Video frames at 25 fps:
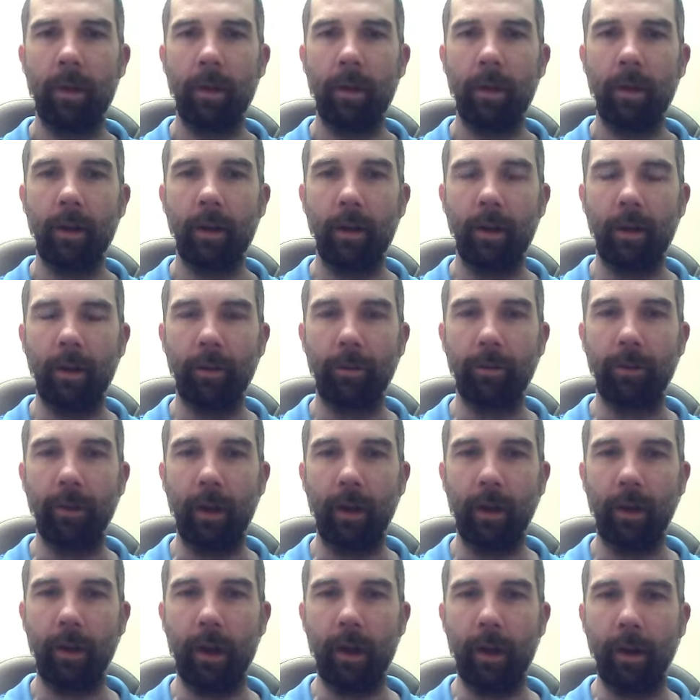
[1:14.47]
Oh,
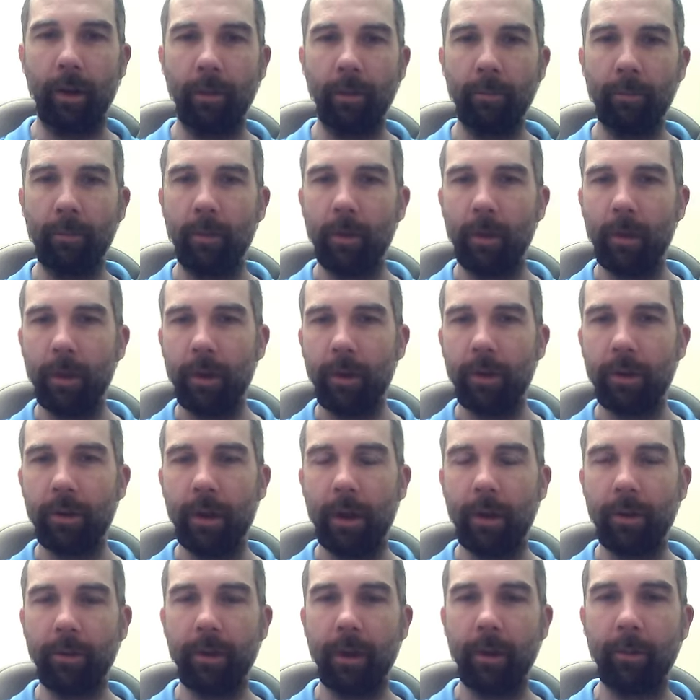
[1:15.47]
Saigon.
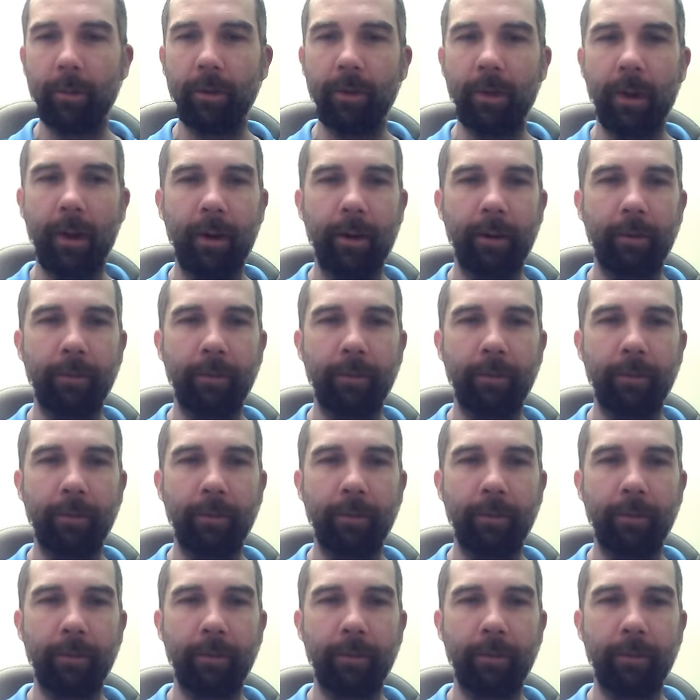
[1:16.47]
Changed up his hair.